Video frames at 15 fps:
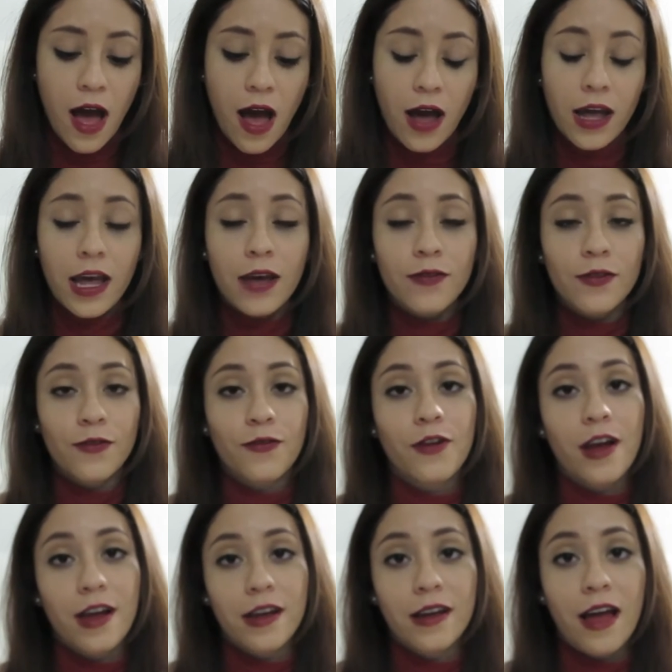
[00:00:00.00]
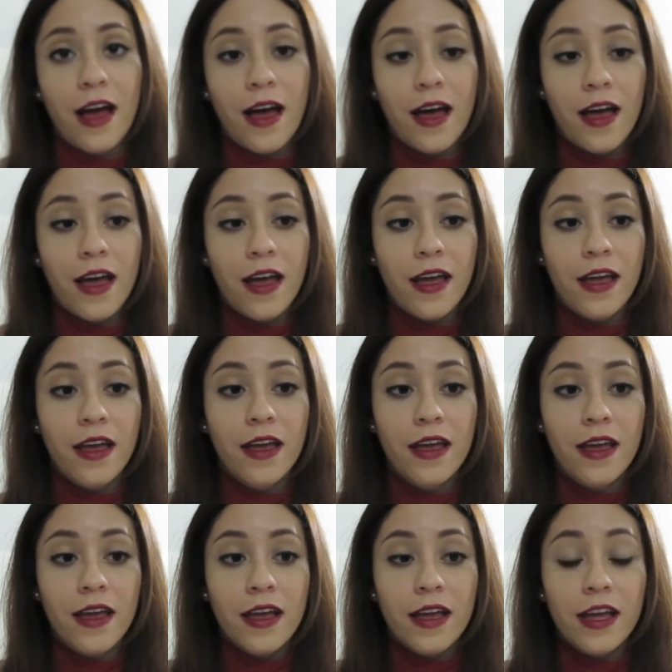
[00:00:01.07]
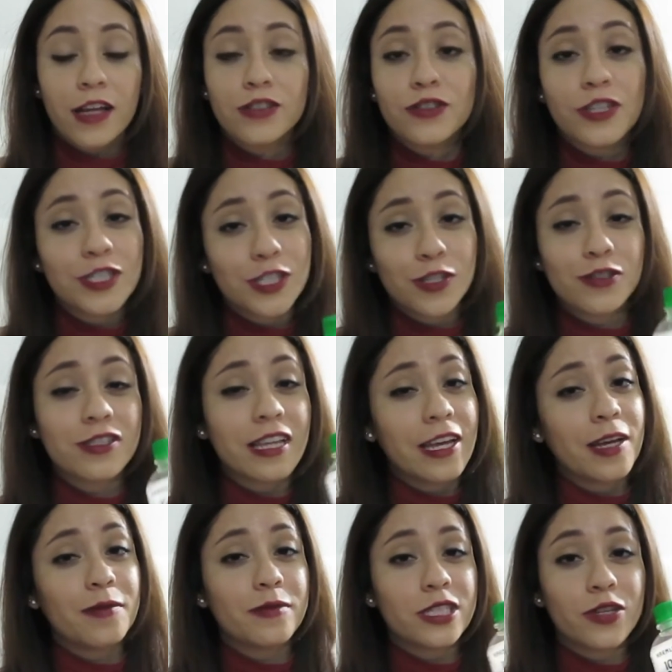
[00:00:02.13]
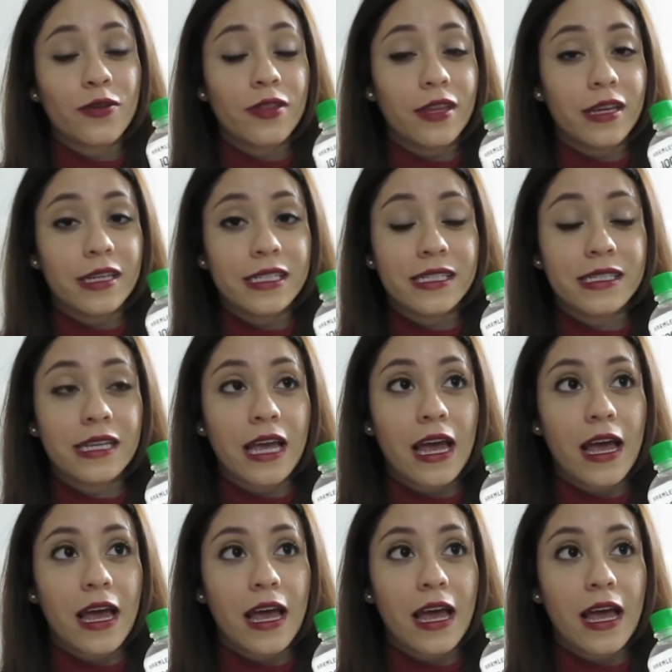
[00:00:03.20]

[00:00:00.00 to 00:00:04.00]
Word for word: I have a friend, I introduced him to this,